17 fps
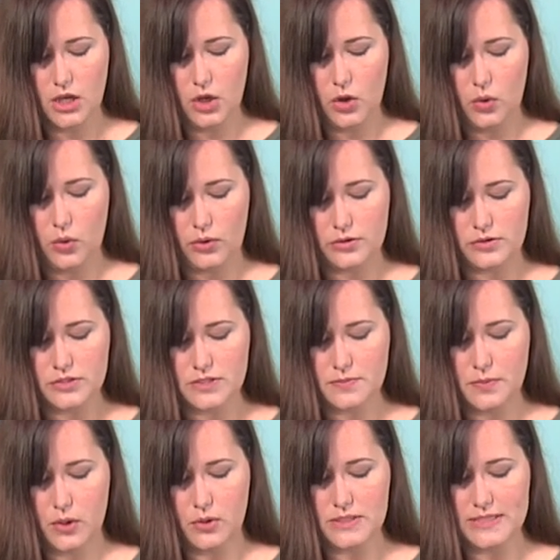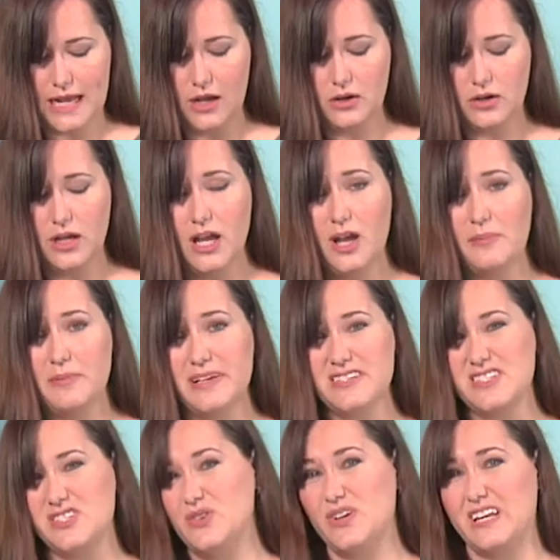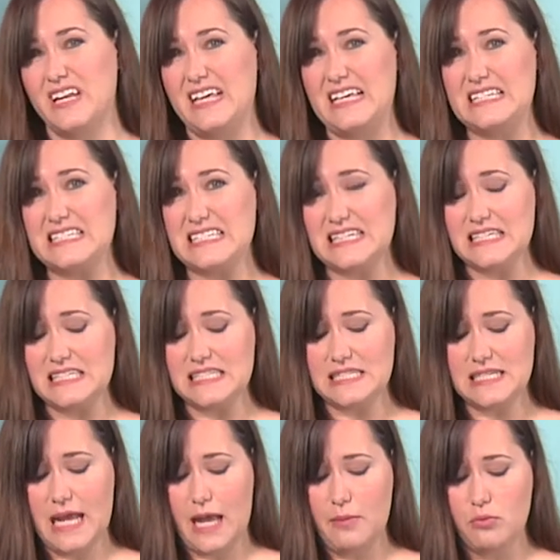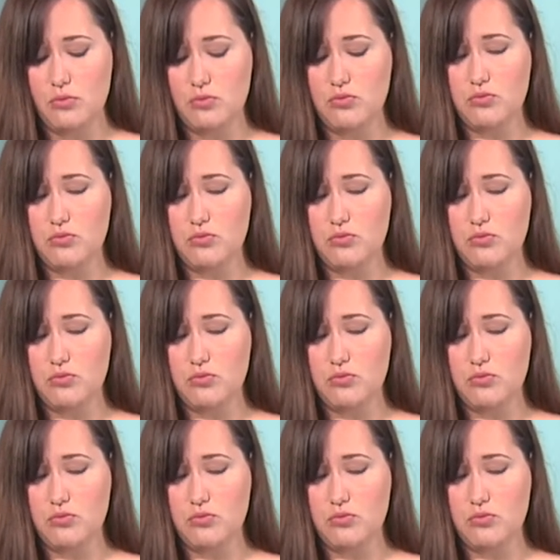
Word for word: corners poked out because you can easily stab